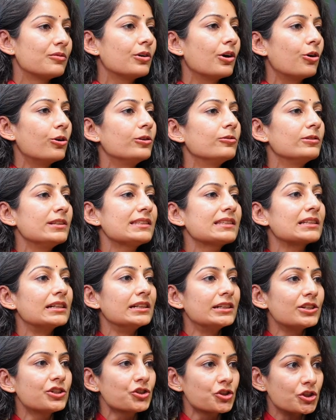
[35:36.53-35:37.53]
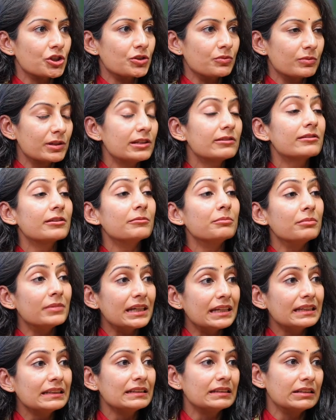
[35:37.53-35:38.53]
We are always conditioned. We'll
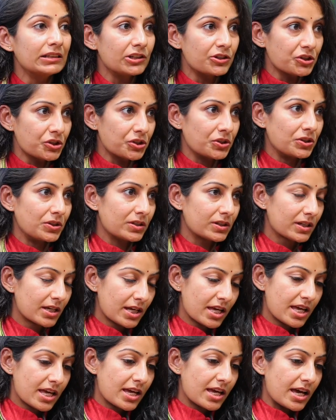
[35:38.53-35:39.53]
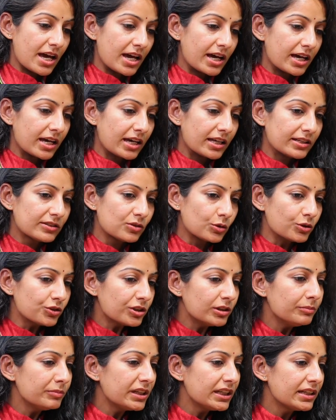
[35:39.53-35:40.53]
remain conditioned.
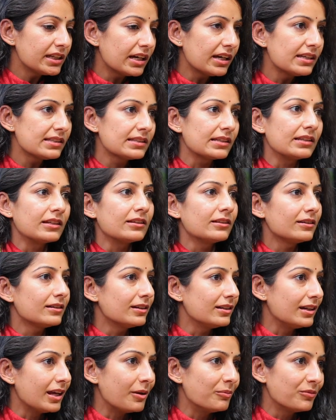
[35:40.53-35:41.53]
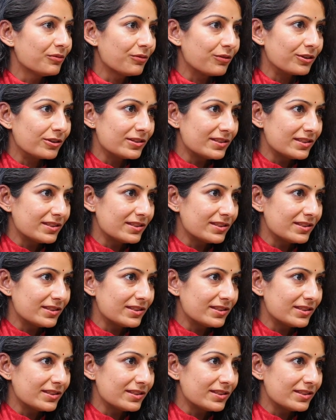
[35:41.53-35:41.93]
Social media is another attempt for the